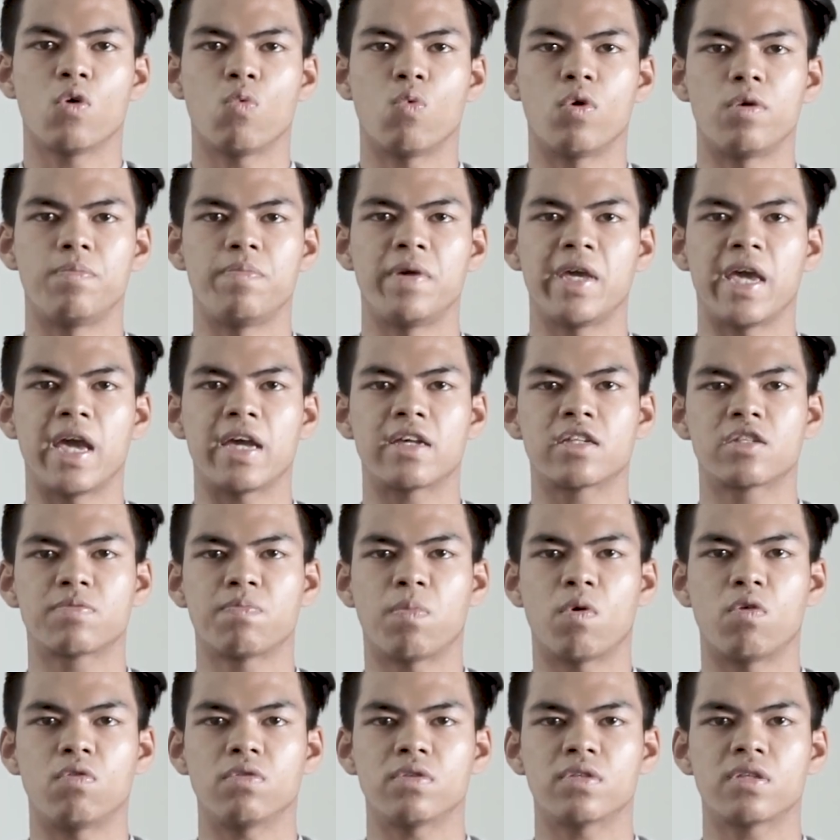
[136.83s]
would be
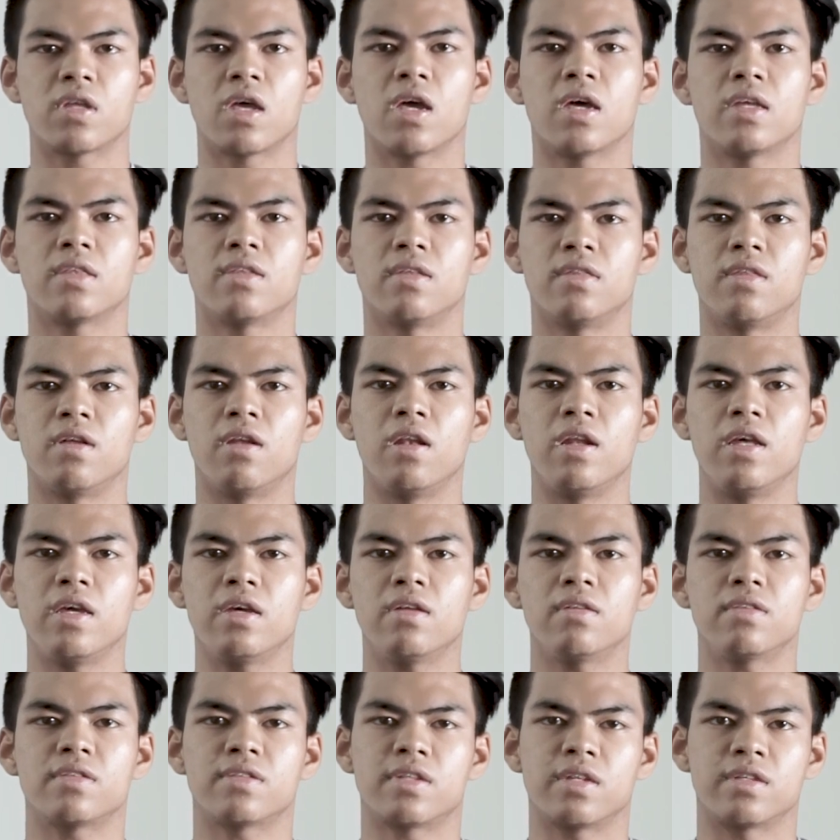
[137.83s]
exposed to the
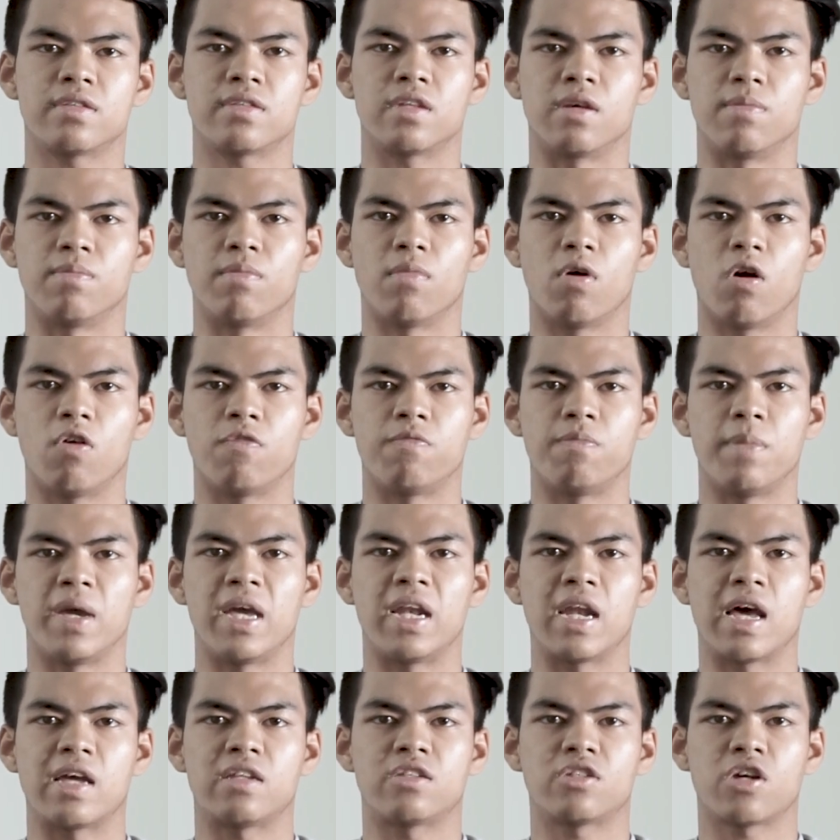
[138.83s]
legal system of
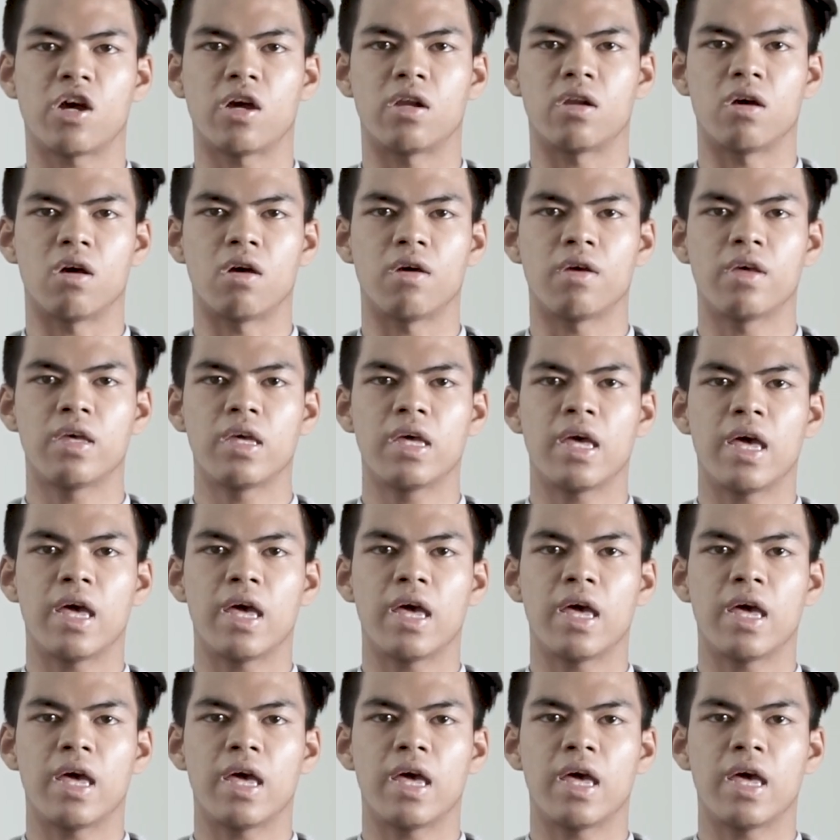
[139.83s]
mainland China,